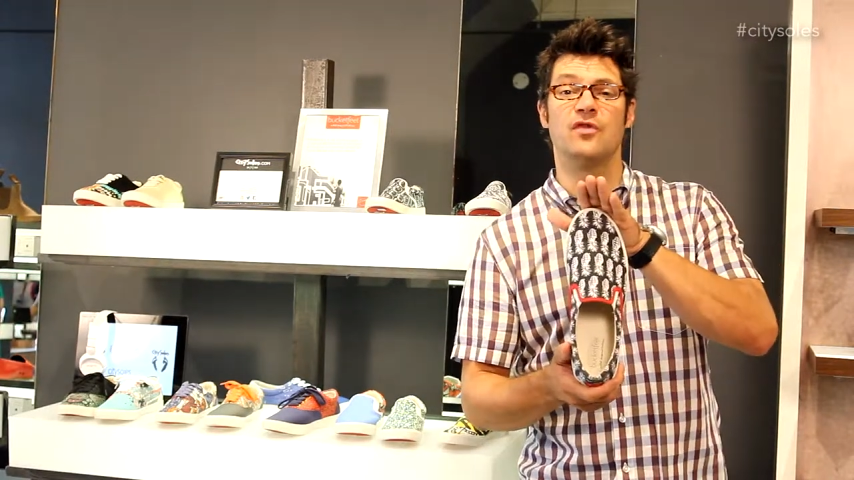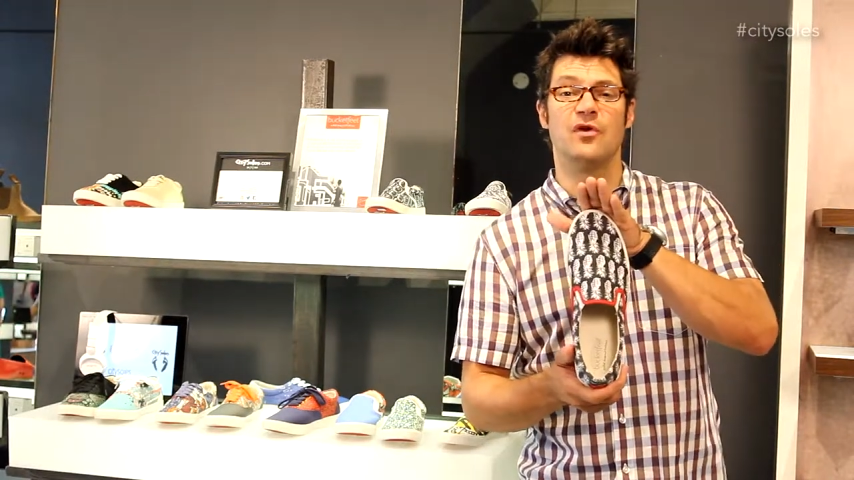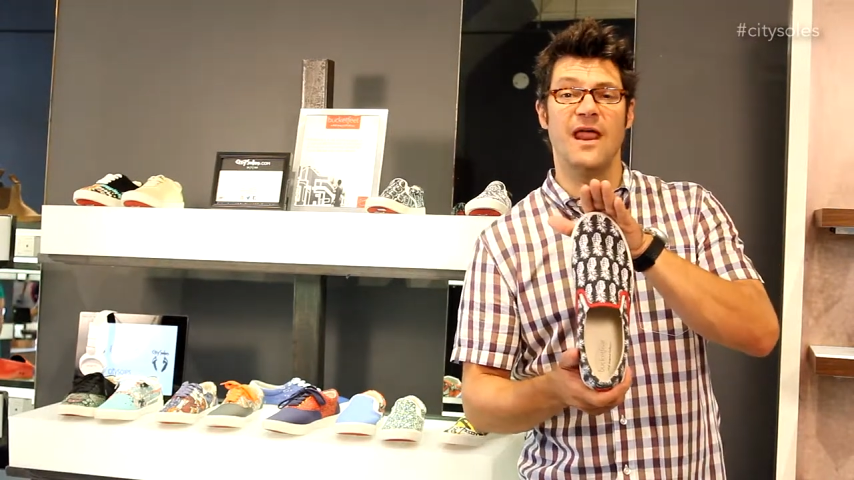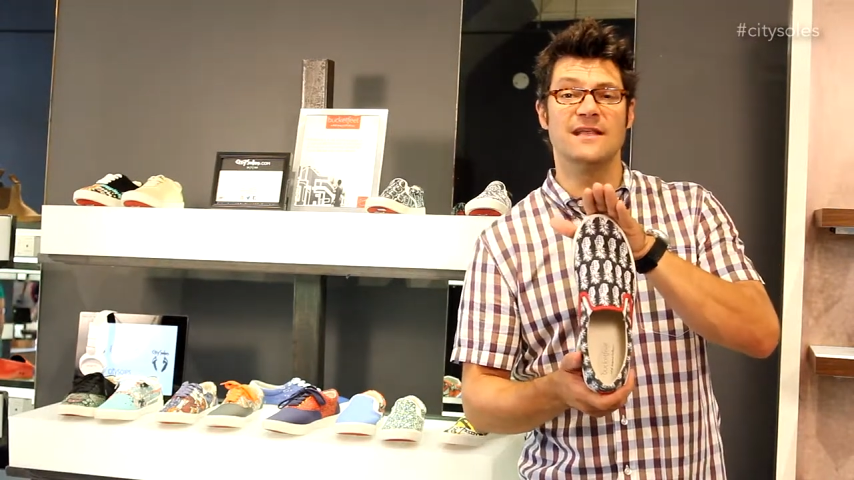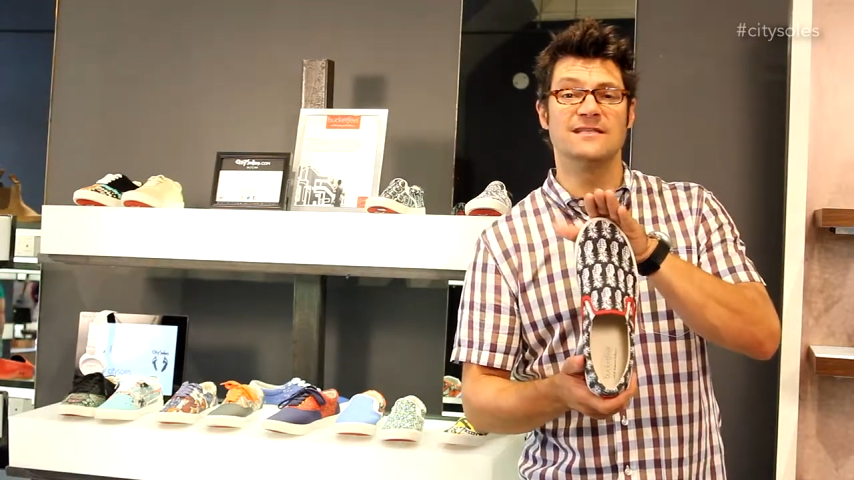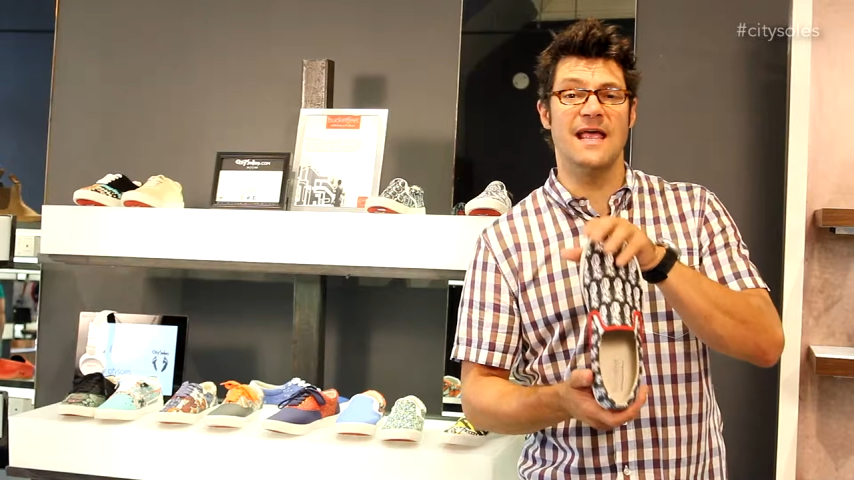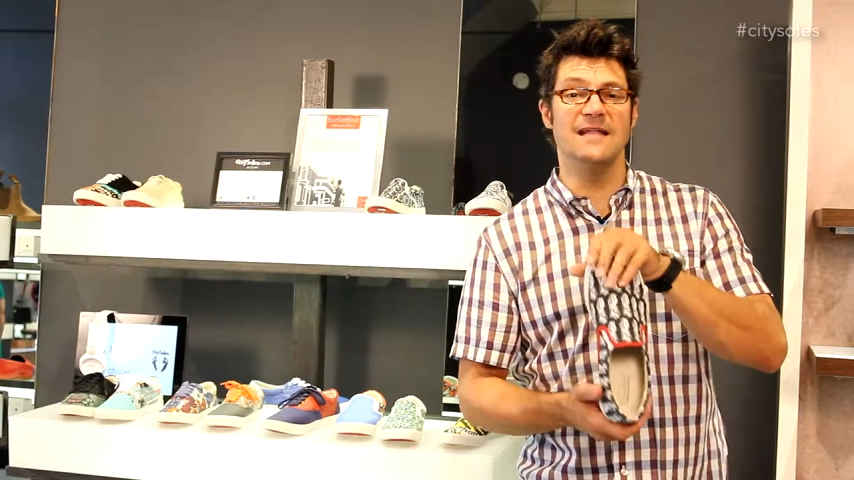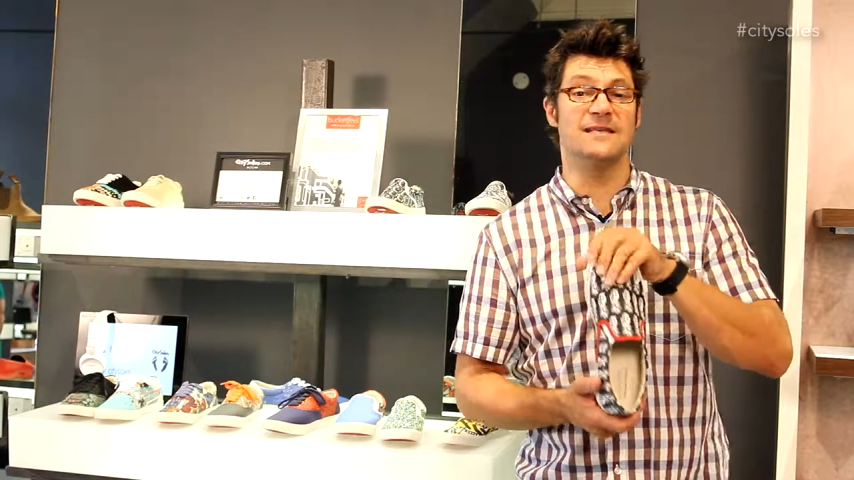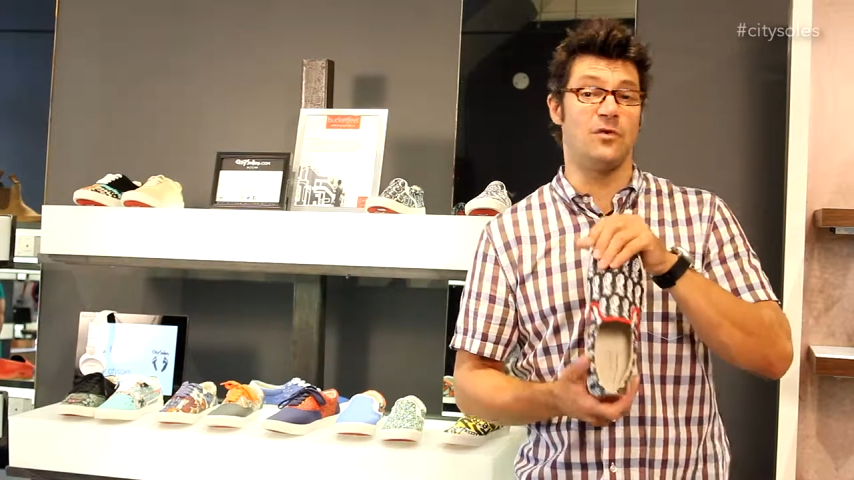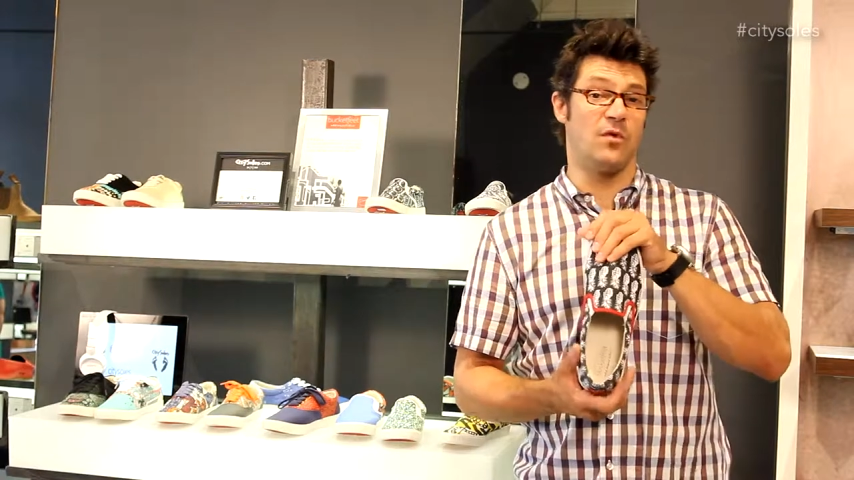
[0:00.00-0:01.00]
the United
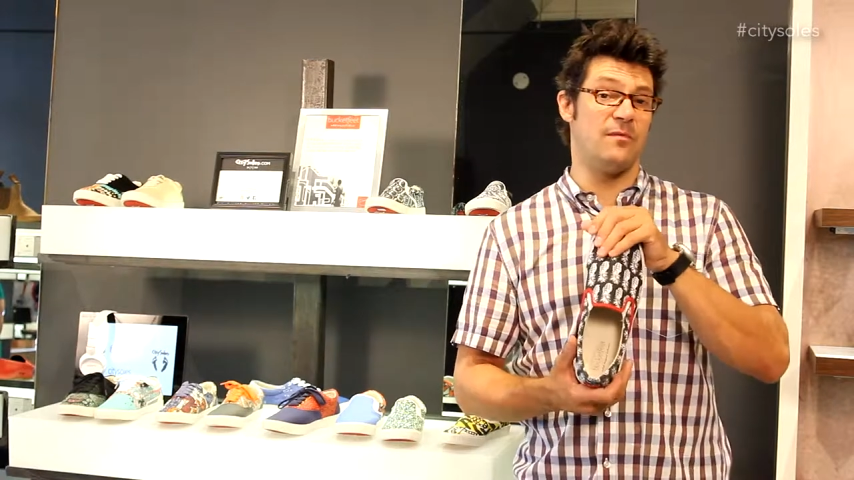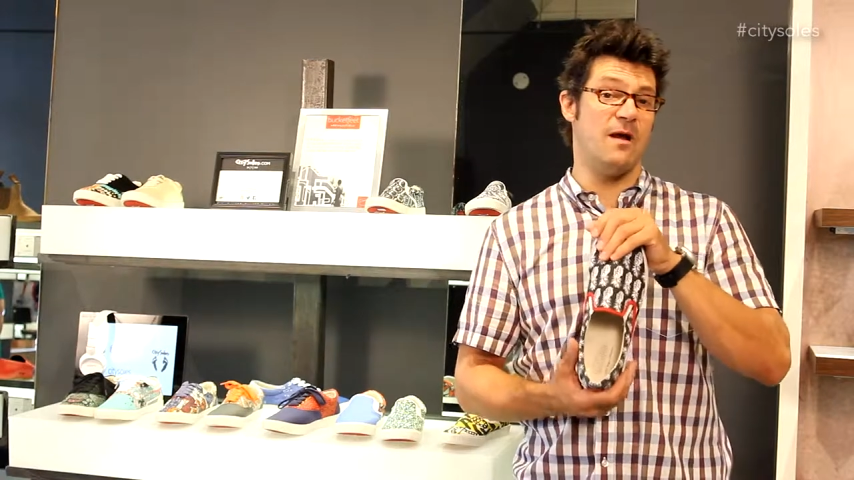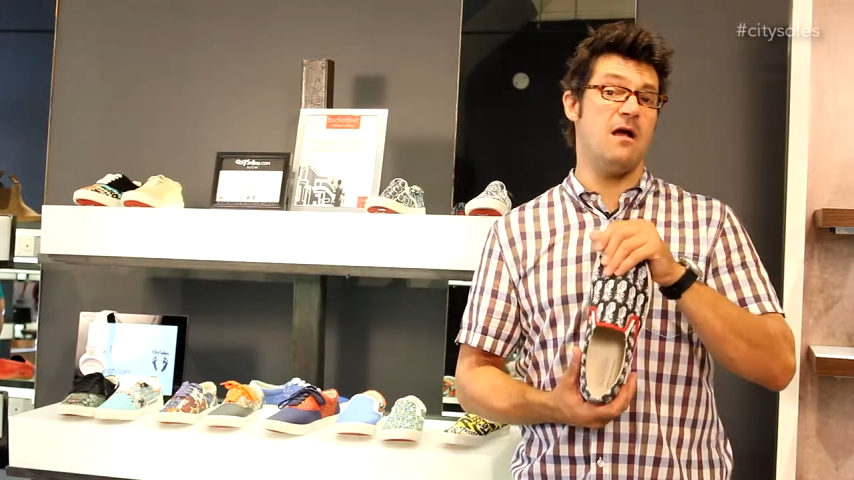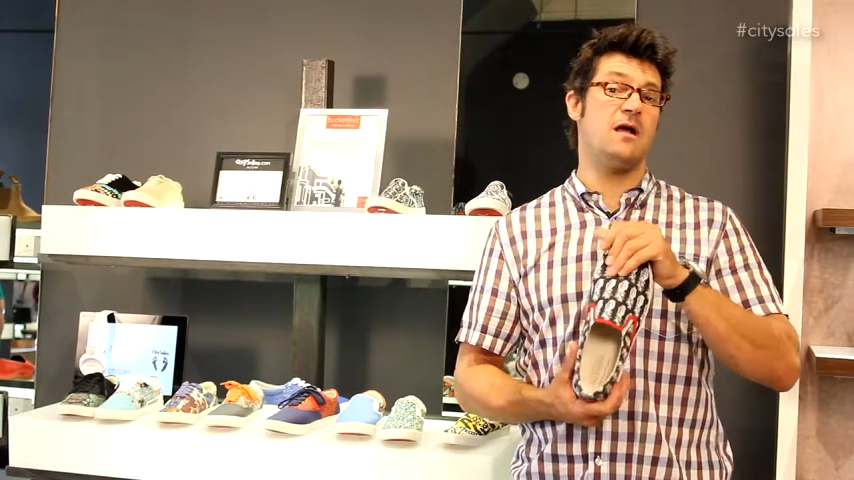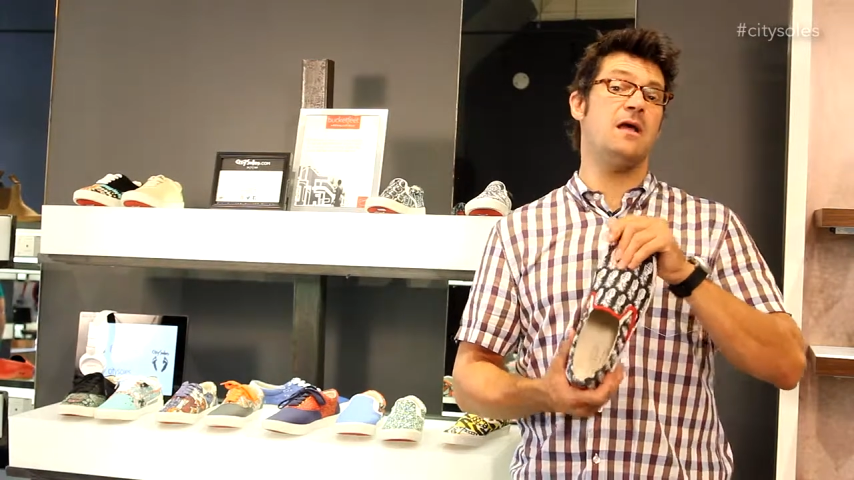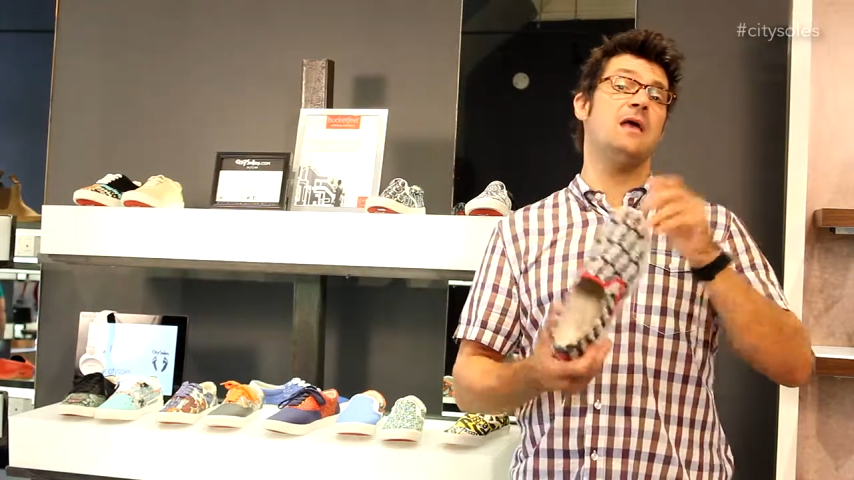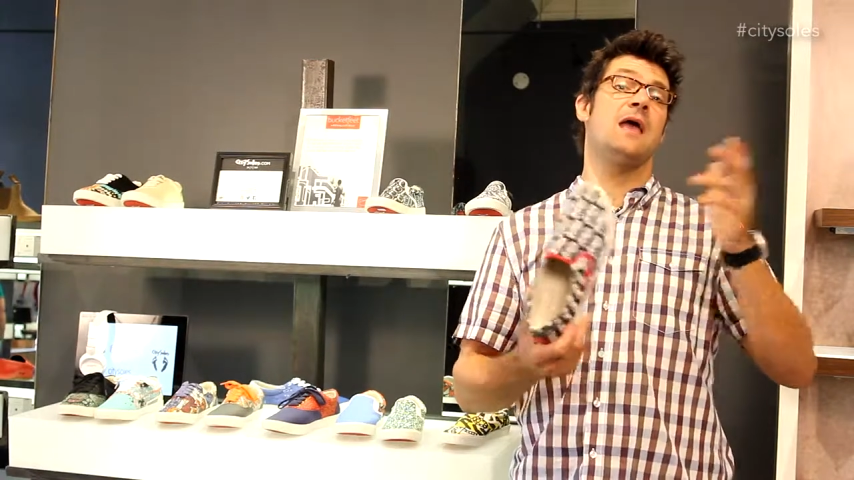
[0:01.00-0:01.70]
States and North America,